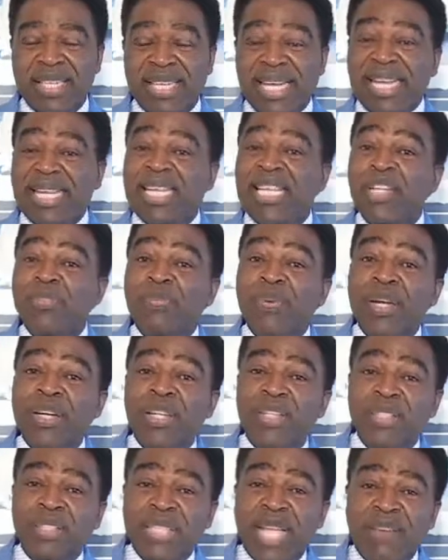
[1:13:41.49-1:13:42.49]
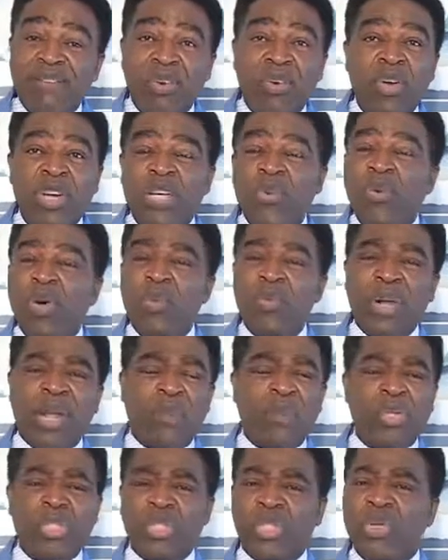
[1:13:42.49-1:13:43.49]
He had a different desire, forgotten what, whether
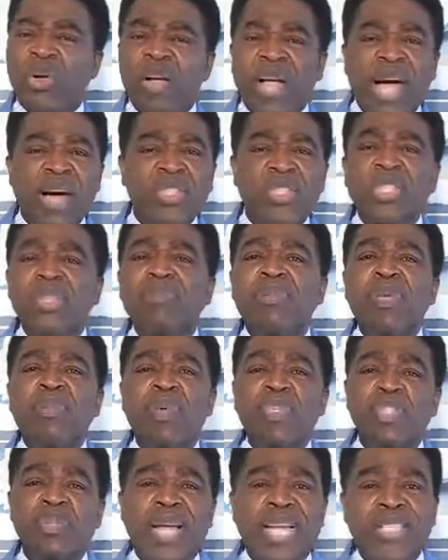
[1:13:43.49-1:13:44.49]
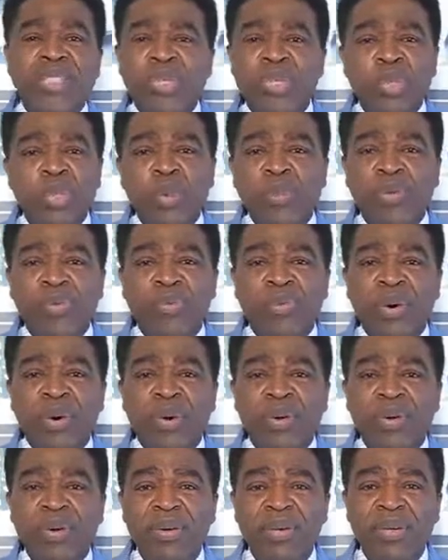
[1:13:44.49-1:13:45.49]
it was soccer or something was trying to do
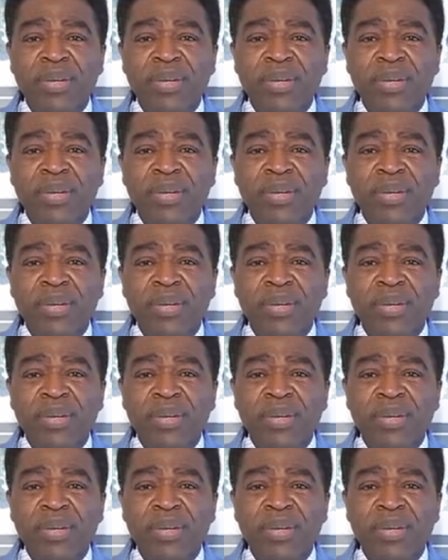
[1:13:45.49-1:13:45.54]
before.